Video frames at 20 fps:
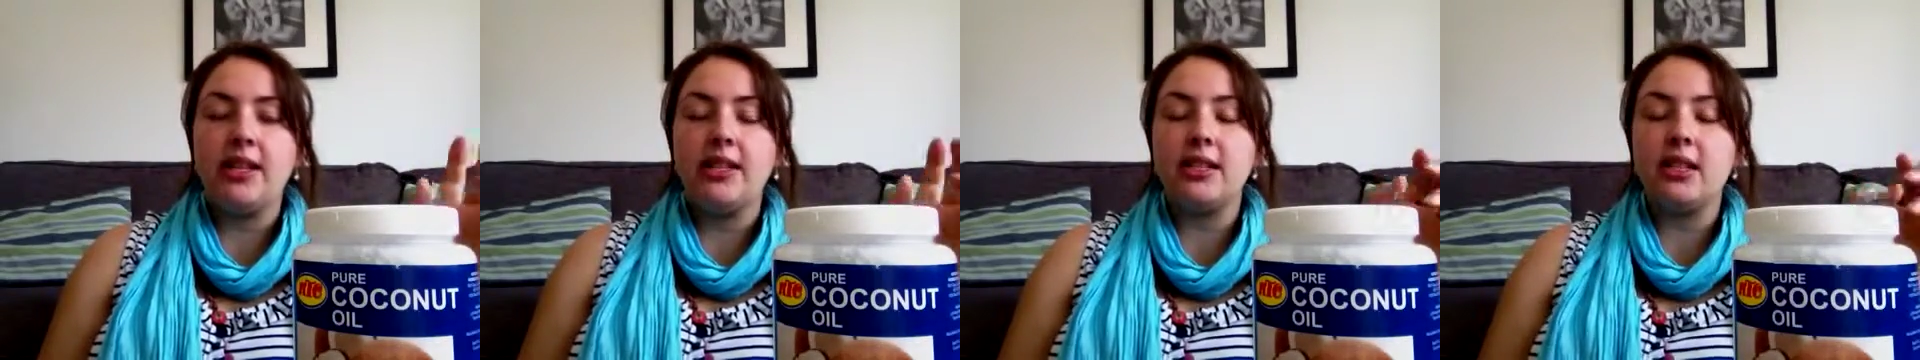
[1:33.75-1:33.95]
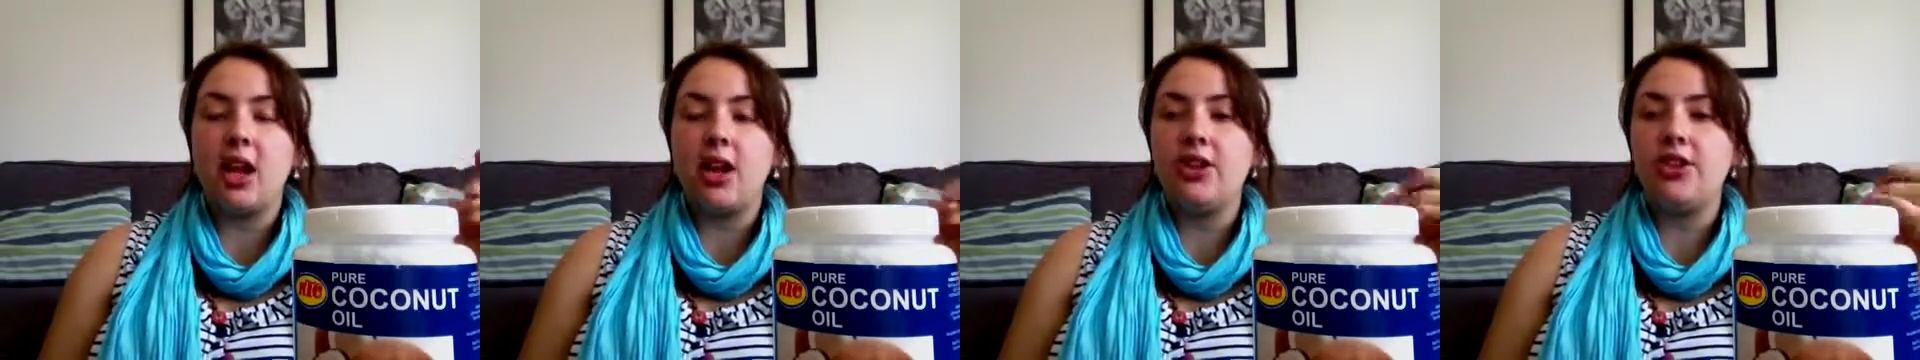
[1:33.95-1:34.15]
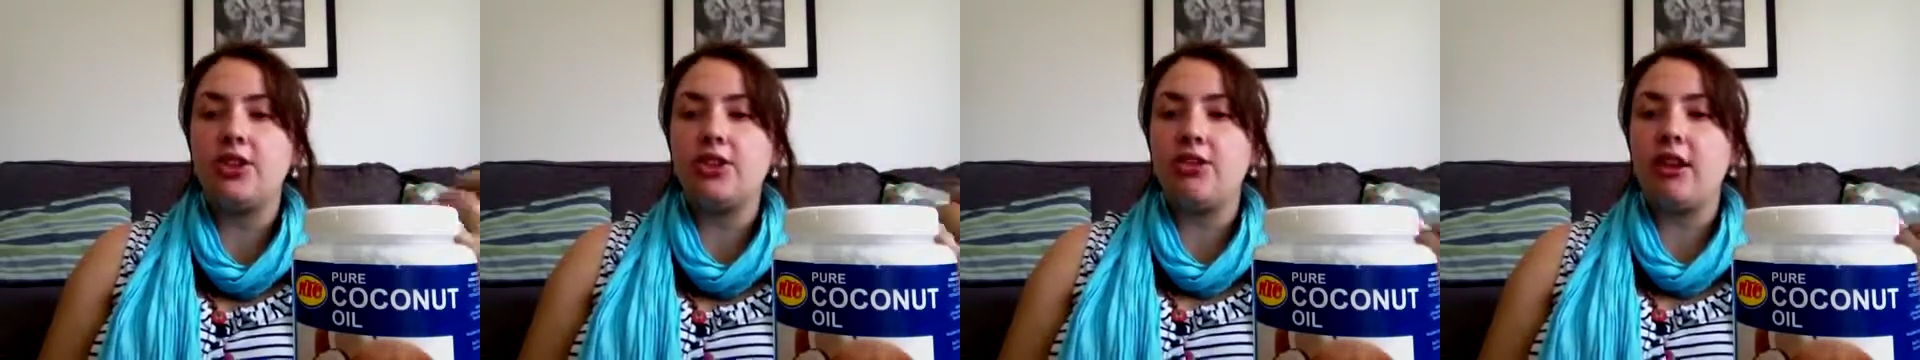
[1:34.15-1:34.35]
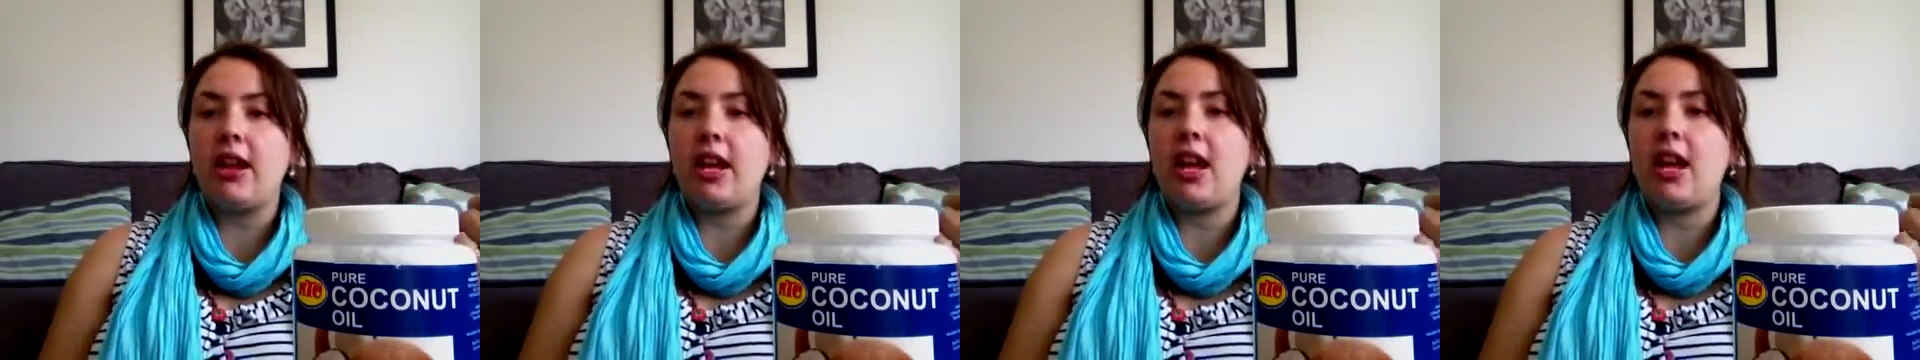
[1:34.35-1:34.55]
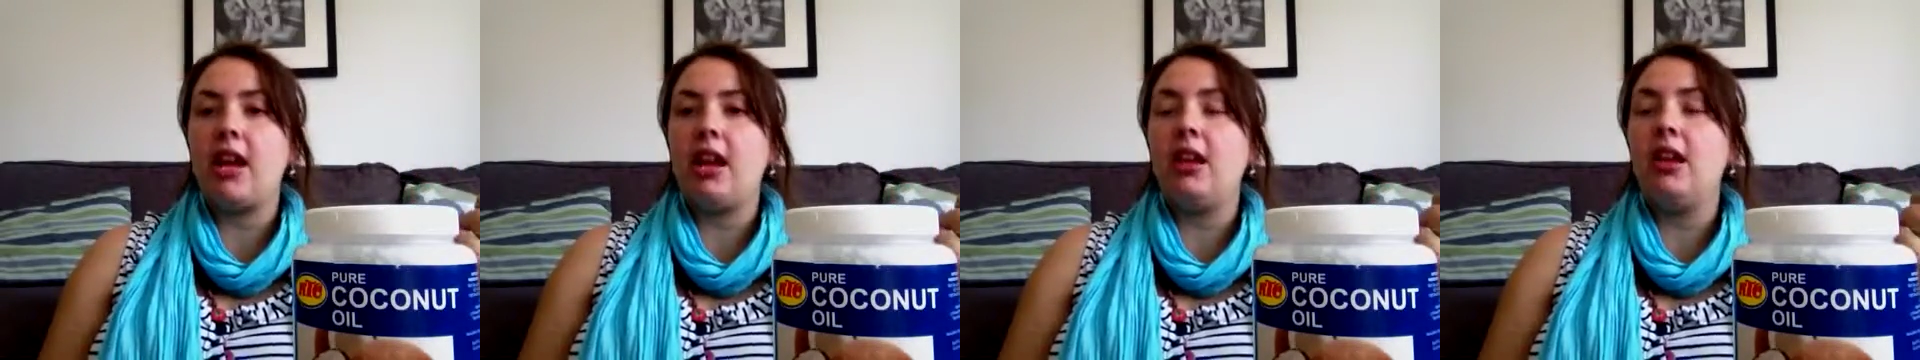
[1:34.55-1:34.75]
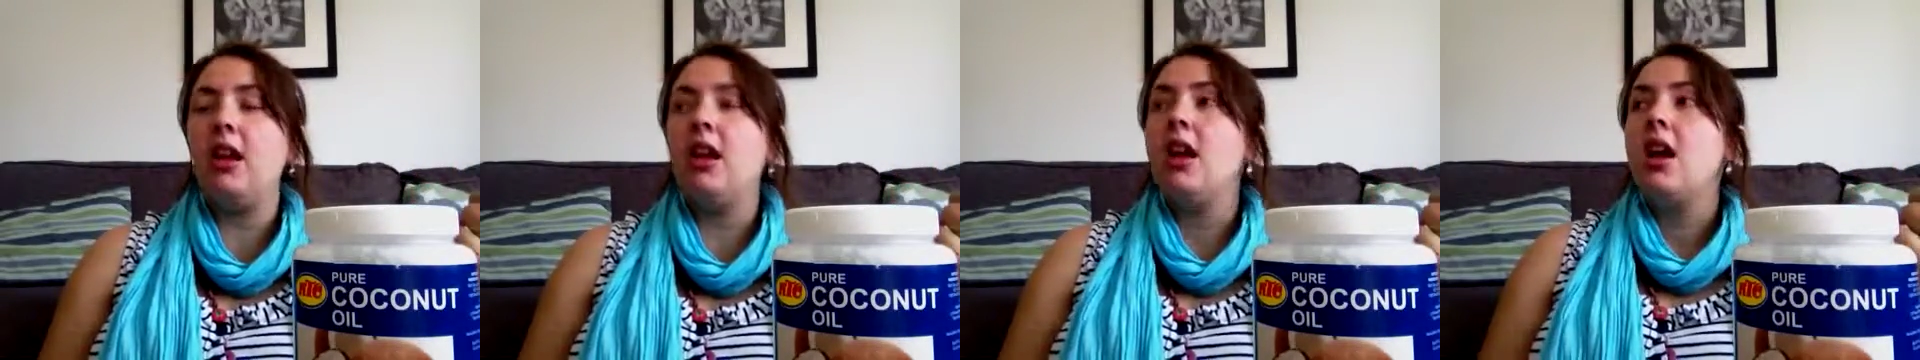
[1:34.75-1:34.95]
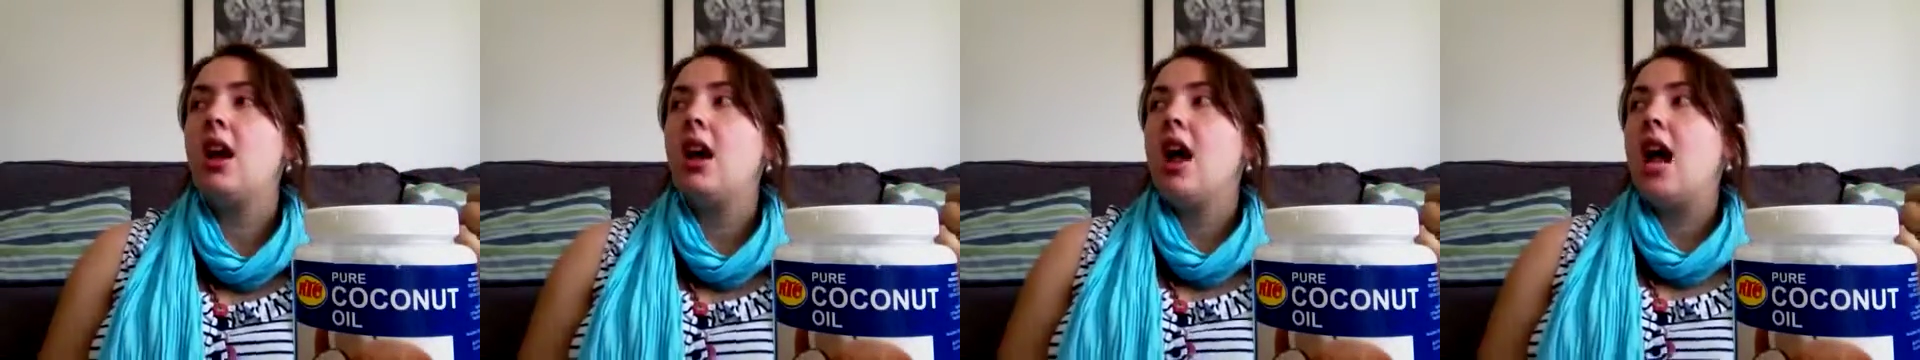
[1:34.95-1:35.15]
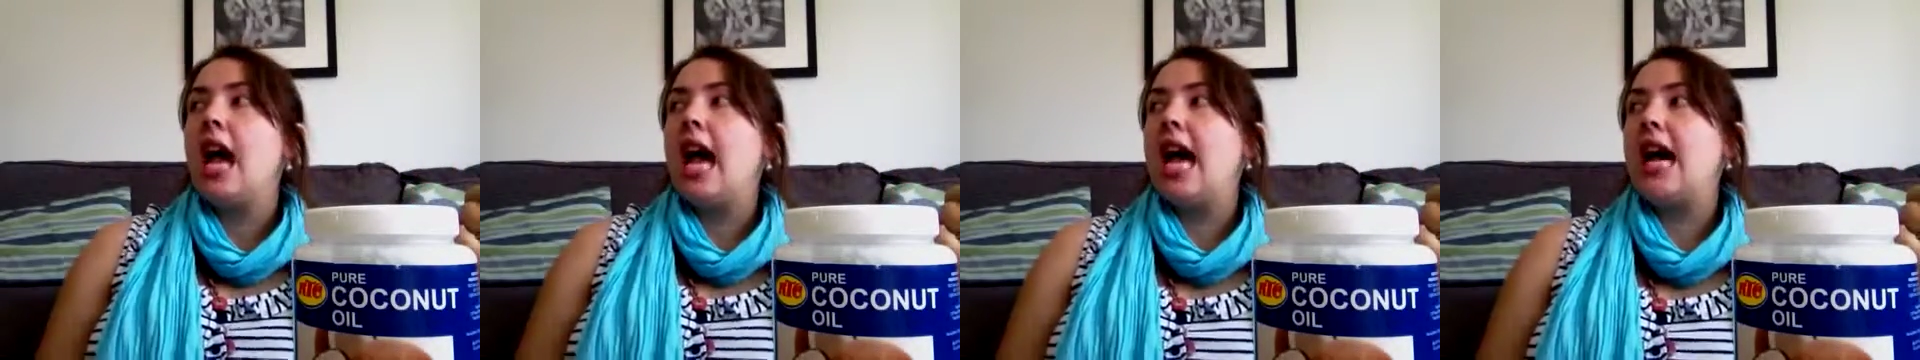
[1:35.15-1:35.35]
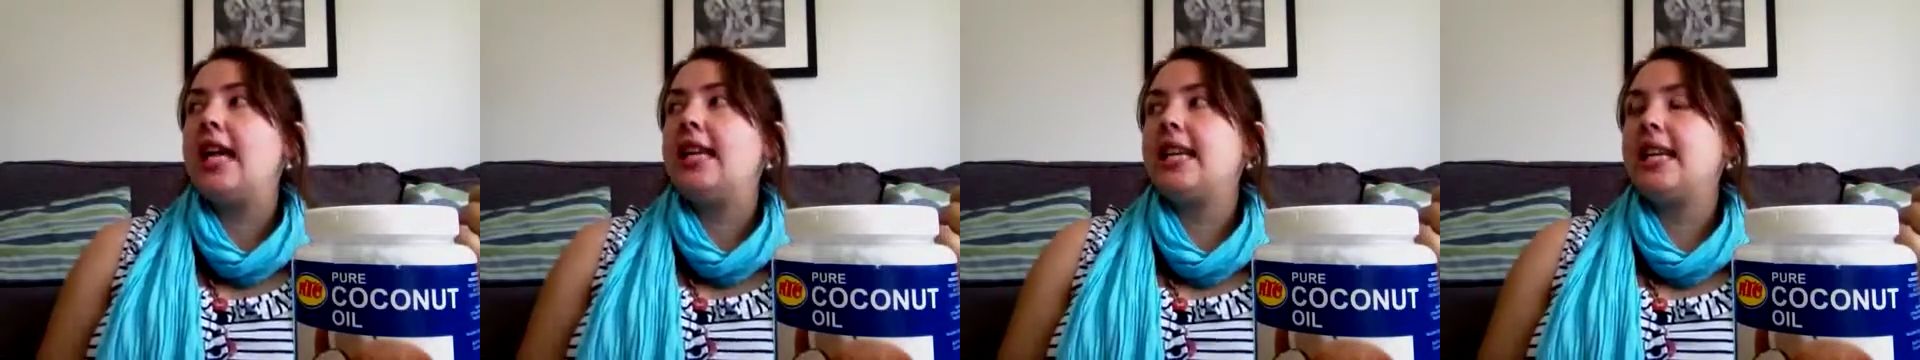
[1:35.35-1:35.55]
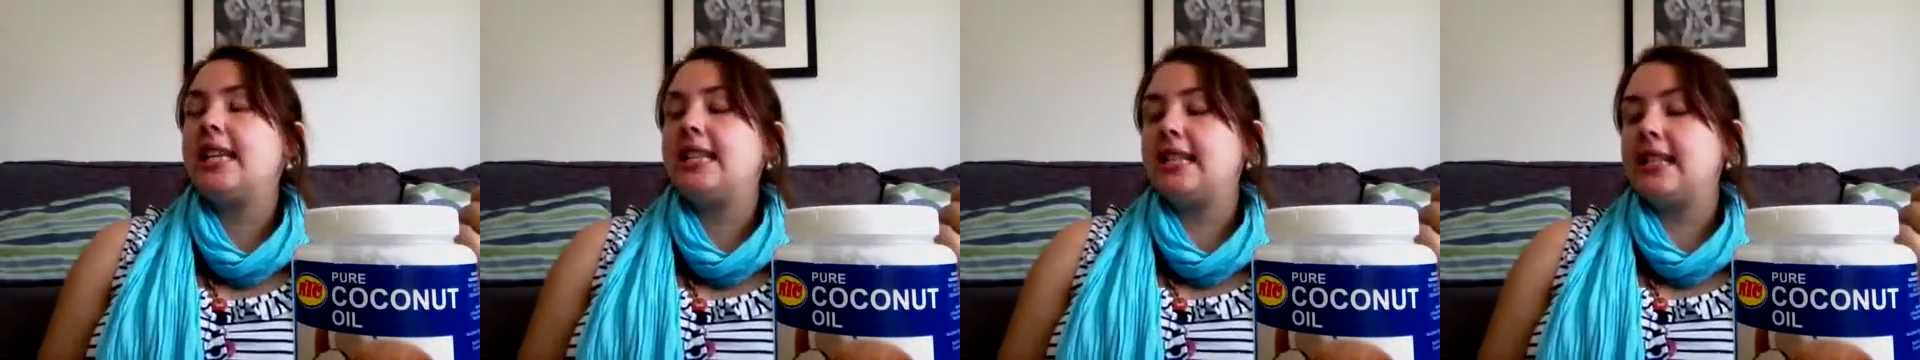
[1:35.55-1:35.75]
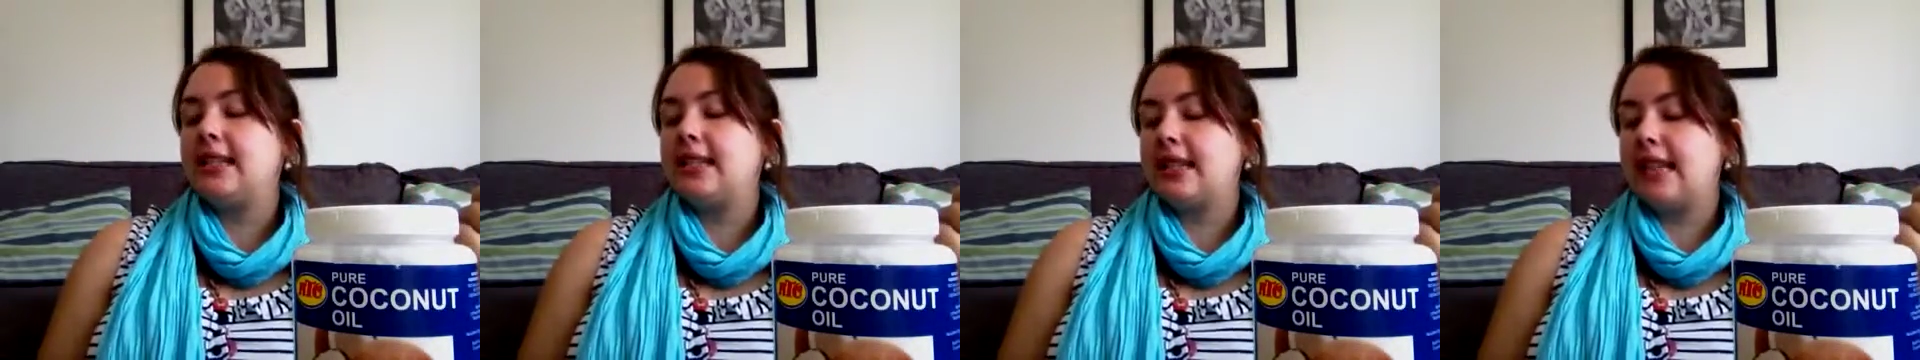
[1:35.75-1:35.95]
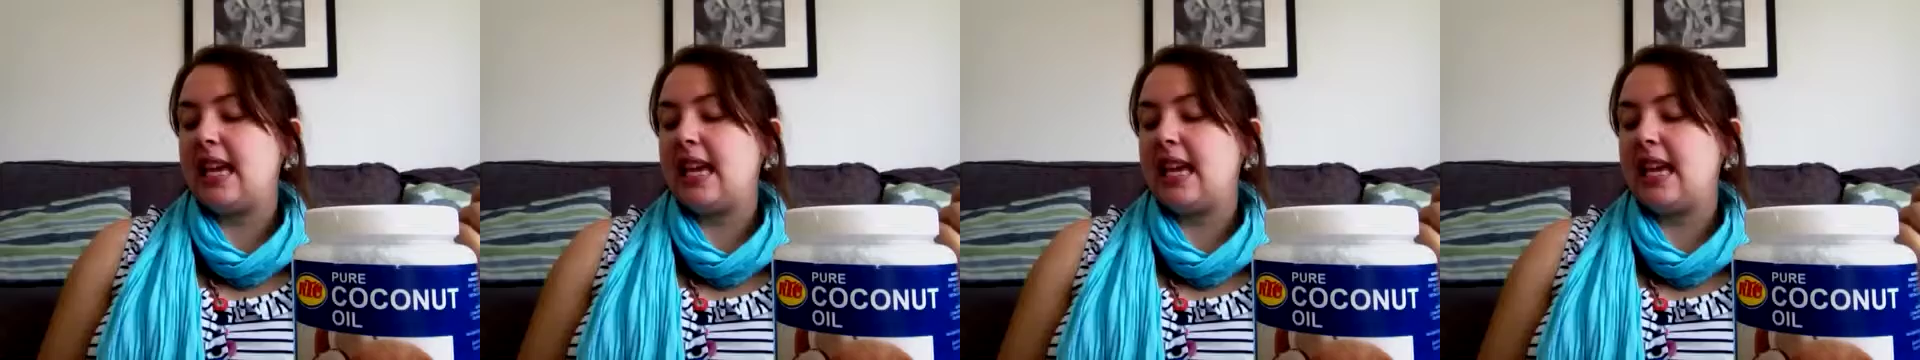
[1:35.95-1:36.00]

It goes straight in, and it does